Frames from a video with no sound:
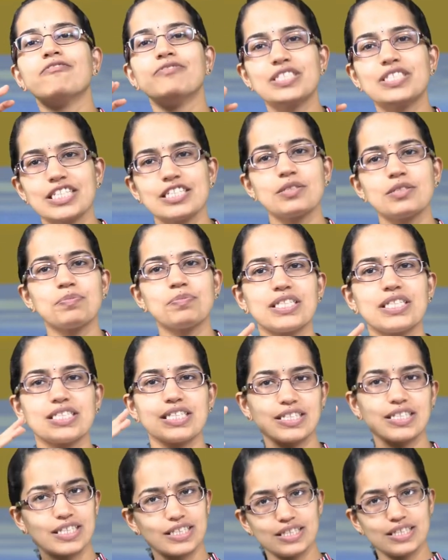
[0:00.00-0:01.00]
which
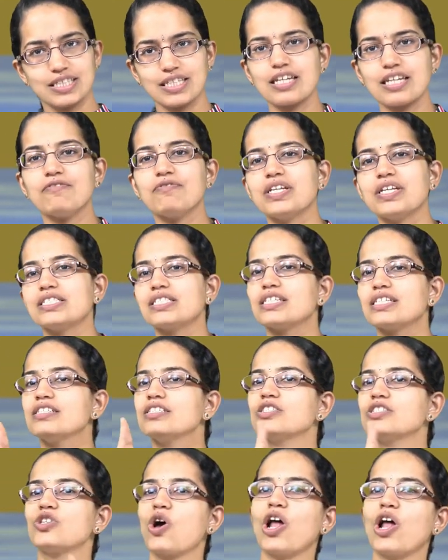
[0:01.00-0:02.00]
present in three
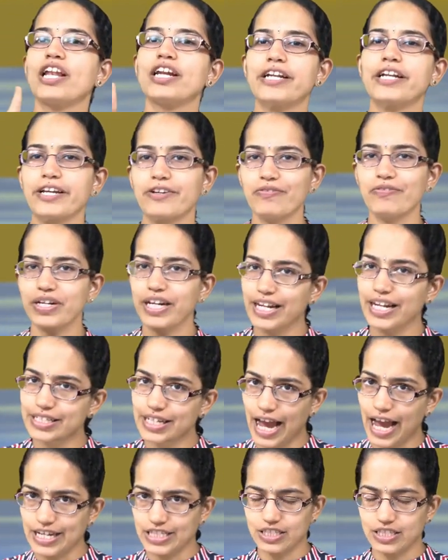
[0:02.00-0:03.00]
phases: solid, liquid
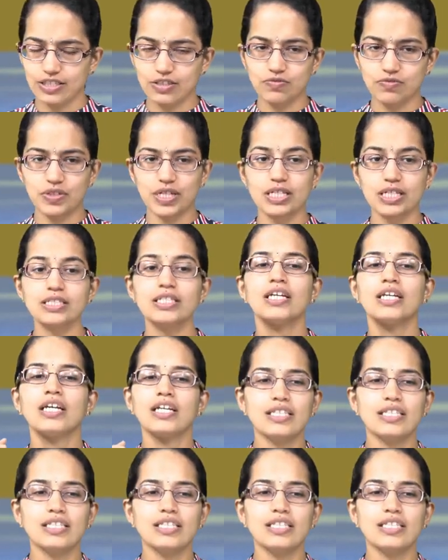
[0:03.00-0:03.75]
and gaseous phase.